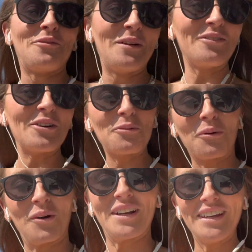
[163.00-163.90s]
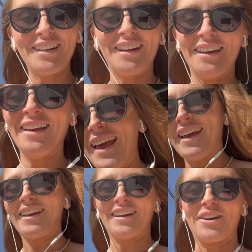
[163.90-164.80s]
bit rewarded
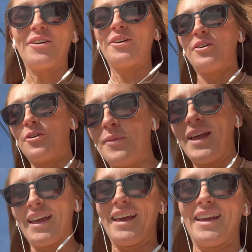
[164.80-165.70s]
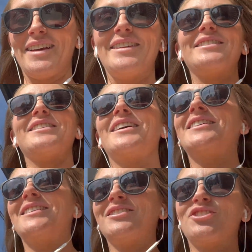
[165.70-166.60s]
and gonna go home and
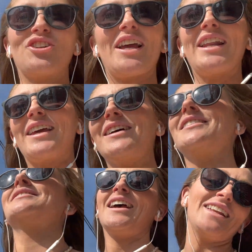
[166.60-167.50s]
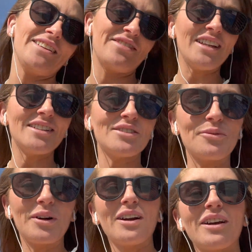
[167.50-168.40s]
try it again. And if that
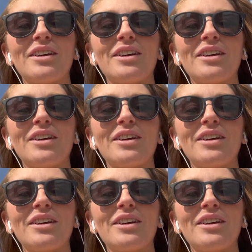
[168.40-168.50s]
doesn't work,